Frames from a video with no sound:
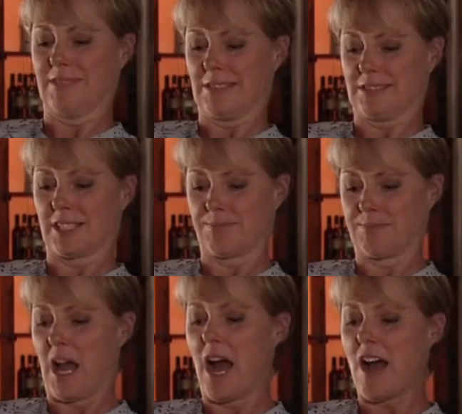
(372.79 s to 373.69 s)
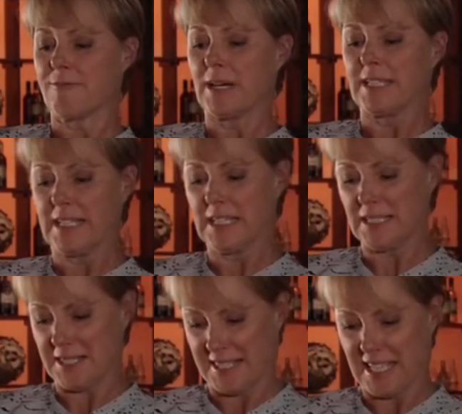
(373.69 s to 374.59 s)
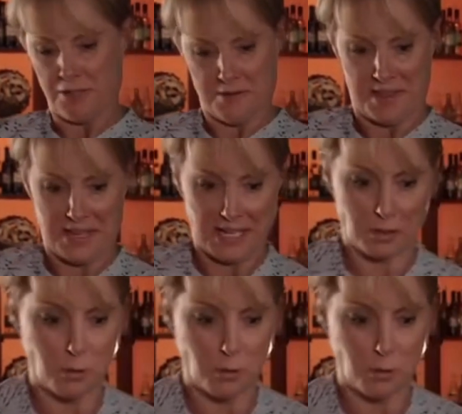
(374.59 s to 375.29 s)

that's half my yearly salary, that.